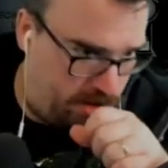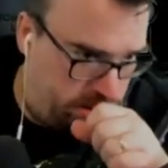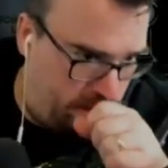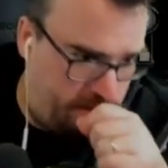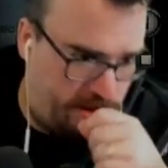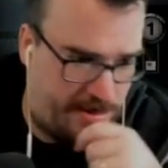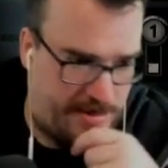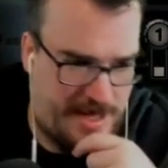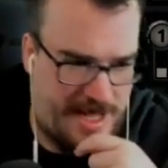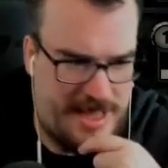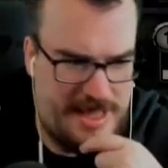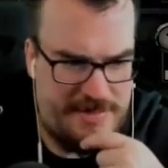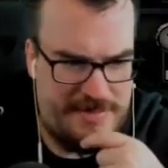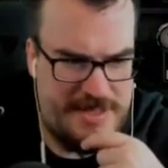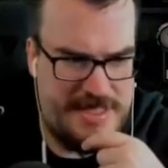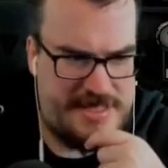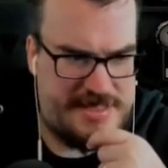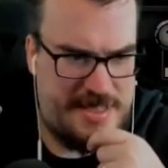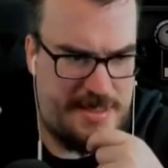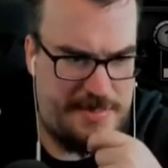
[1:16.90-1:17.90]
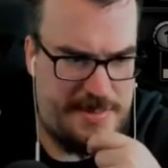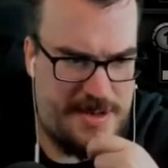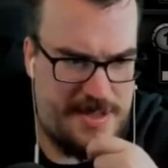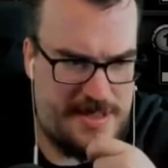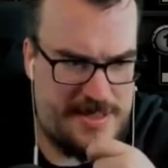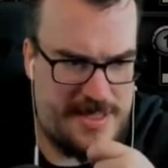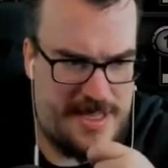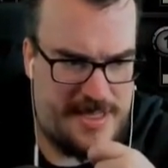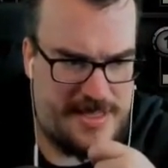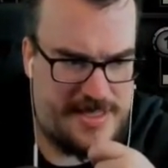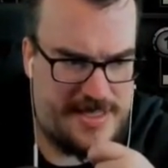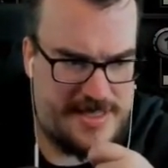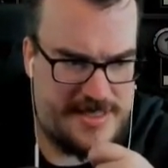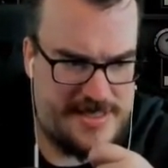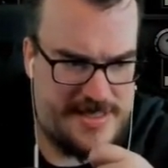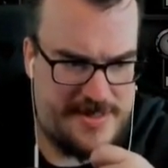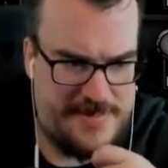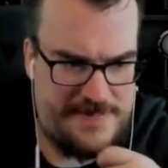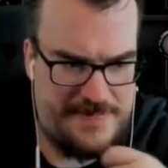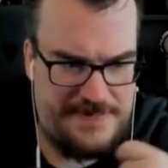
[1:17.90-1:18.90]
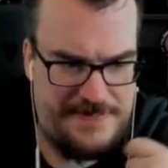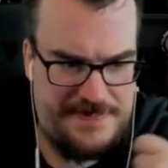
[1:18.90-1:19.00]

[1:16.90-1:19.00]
can I level this up at all? No, I don't think so.